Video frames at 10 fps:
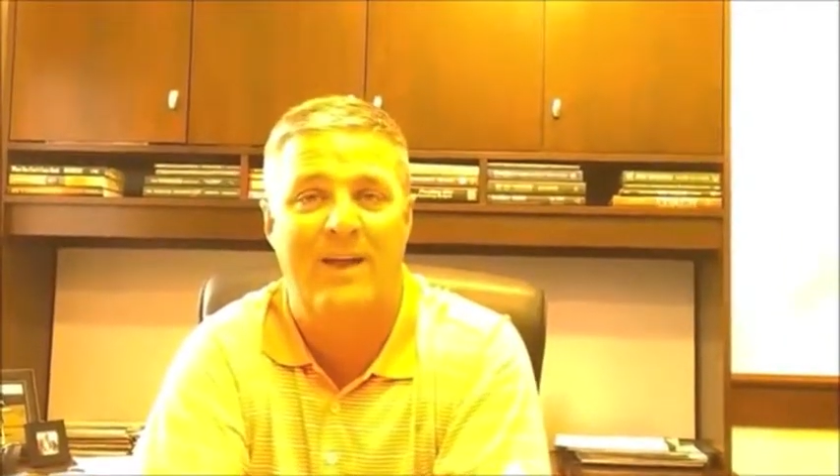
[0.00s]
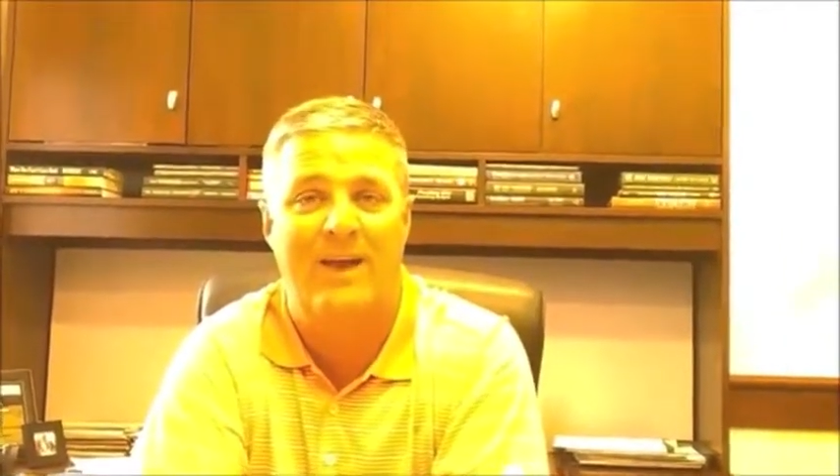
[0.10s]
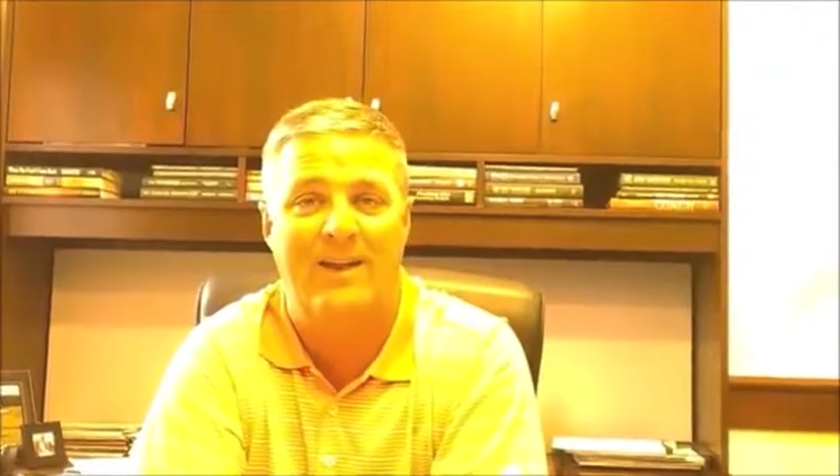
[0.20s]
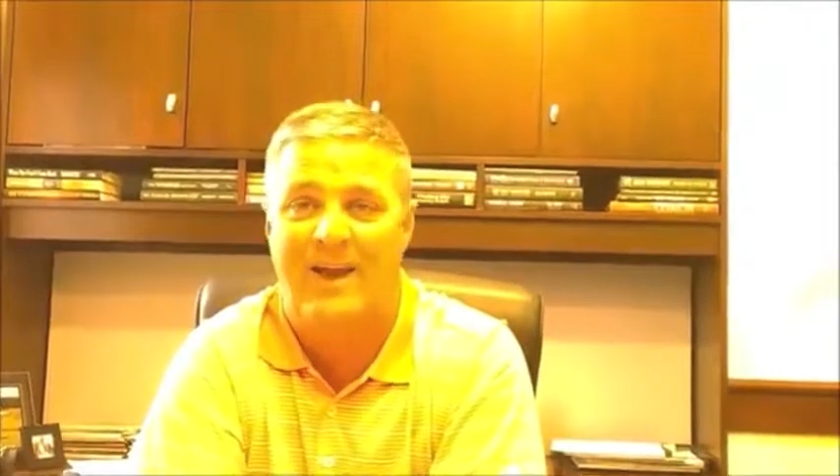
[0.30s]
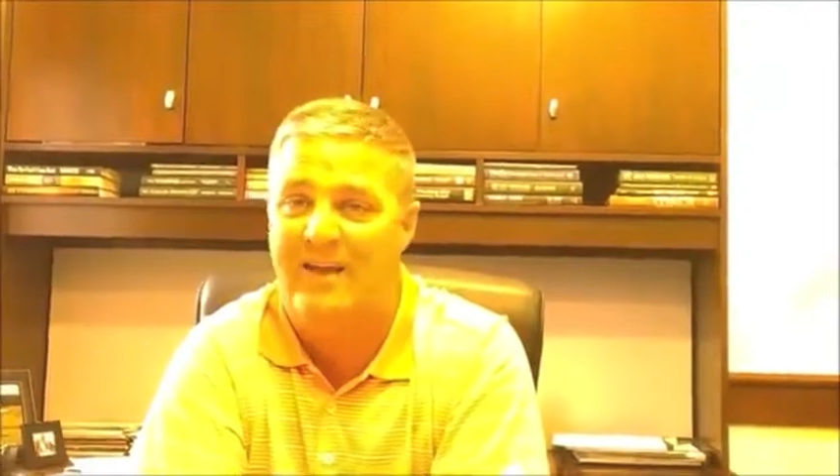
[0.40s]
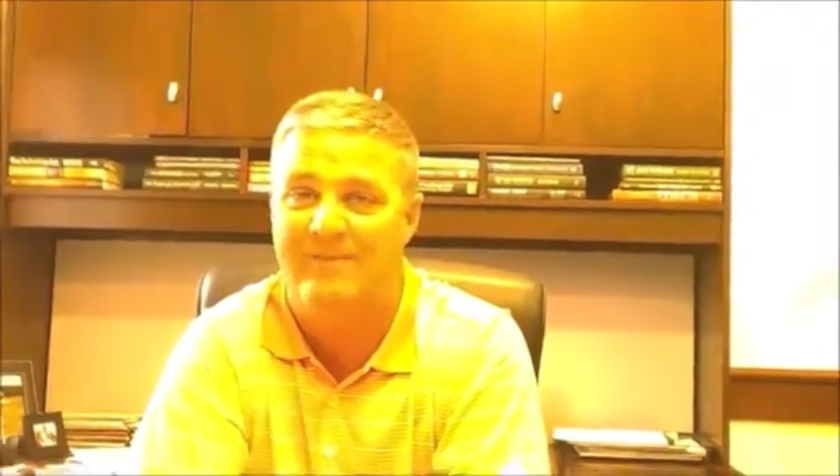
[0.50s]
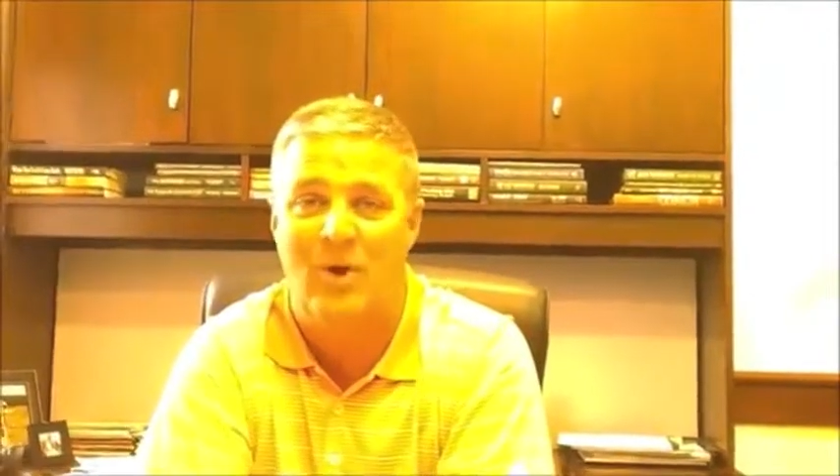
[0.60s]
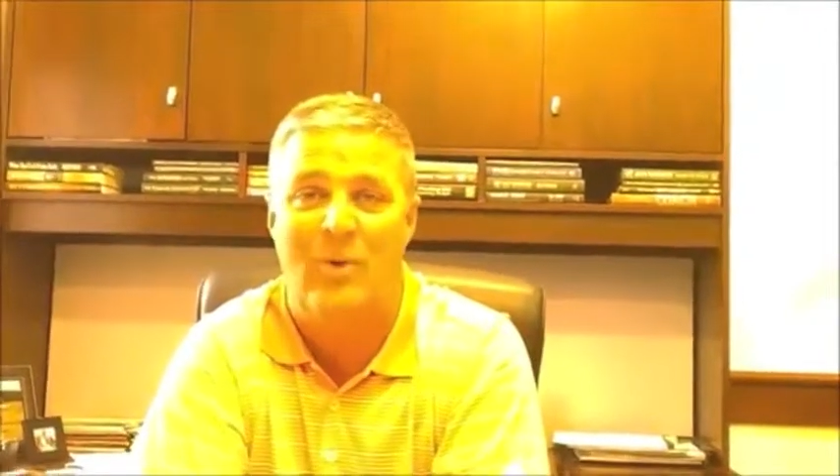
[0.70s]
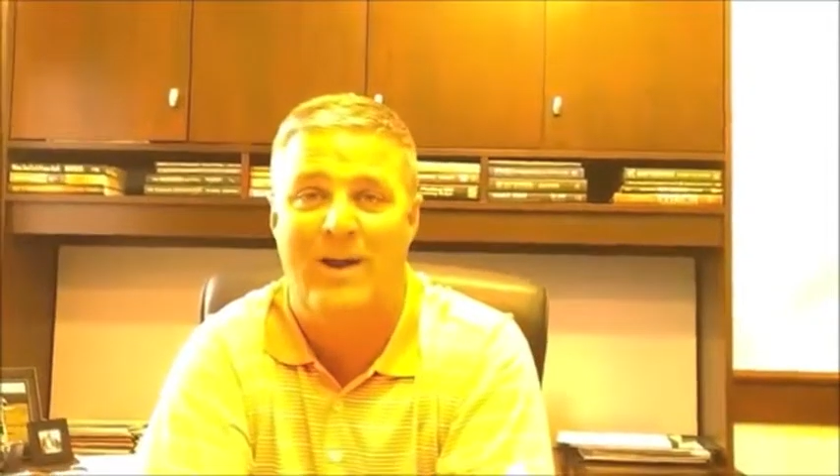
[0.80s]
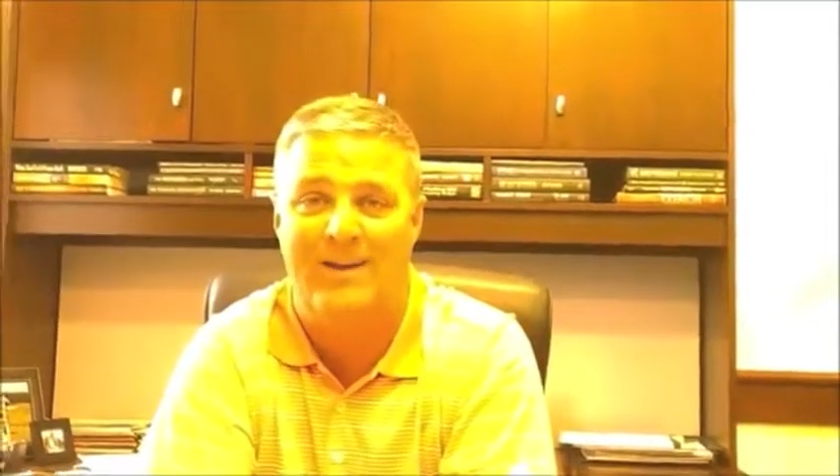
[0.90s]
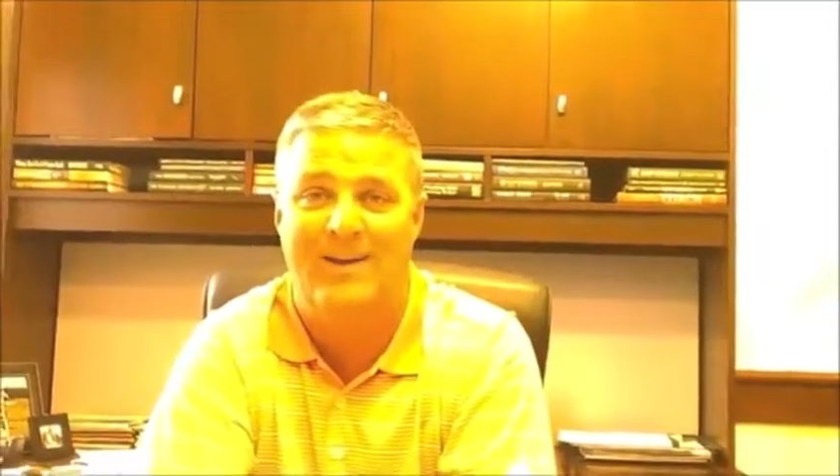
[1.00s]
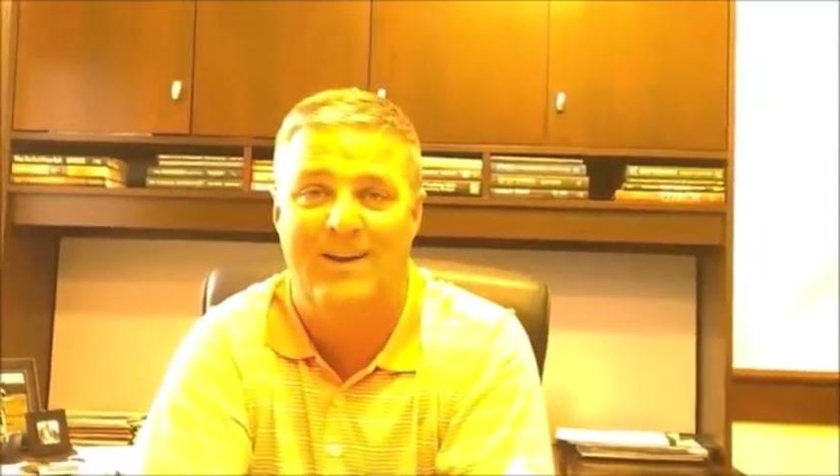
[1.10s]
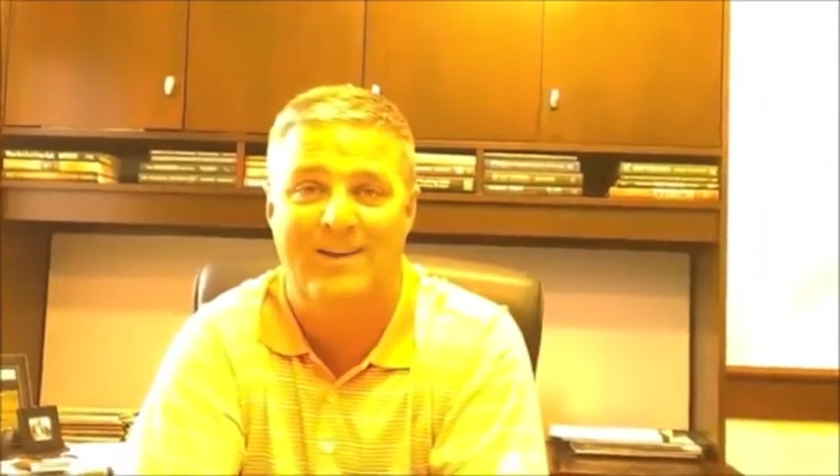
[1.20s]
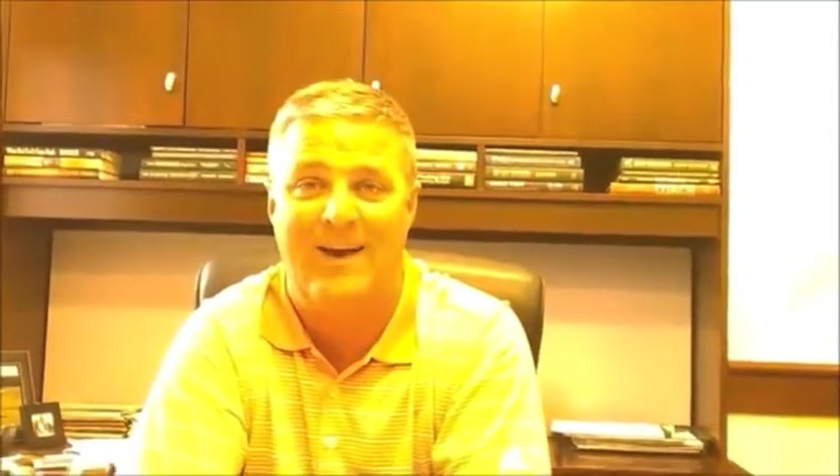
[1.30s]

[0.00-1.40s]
that, and I have no idea.